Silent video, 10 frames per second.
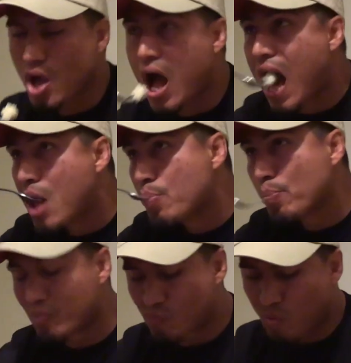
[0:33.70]
No,
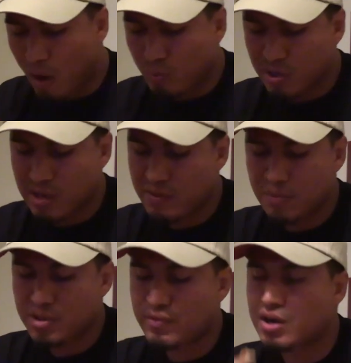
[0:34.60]
we didn't have
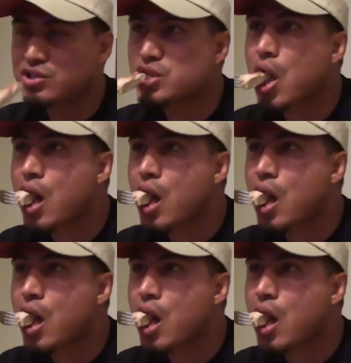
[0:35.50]
that many fighters.